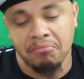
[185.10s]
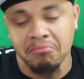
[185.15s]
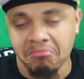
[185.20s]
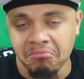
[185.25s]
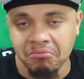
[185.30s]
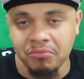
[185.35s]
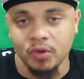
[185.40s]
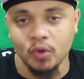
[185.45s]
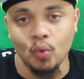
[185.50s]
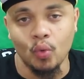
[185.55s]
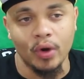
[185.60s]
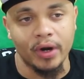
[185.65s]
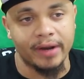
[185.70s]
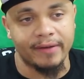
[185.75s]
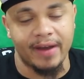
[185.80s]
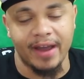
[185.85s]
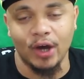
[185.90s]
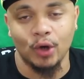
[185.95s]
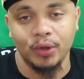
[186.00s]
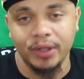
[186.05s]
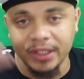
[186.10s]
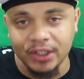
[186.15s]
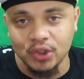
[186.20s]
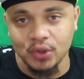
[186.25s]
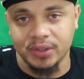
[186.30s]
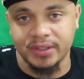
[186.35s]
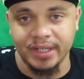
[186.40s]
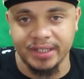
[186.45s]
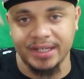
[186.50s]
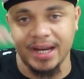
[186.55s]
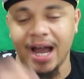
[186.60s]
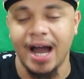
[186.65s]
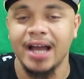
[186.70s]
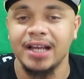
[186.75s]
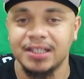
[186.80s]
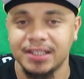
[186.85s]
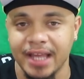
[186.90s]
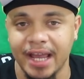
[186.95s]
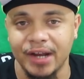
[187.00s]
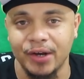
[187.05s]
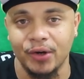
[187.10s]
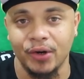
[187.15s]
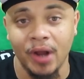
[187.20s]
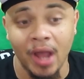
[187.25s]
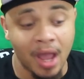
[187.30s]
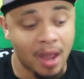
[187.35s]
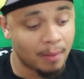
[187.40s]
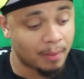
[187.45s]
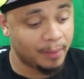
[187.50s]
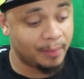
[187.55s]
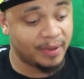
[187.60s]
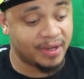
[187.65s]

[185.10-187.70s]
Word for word: but you wouldn't have held it to such a high standard.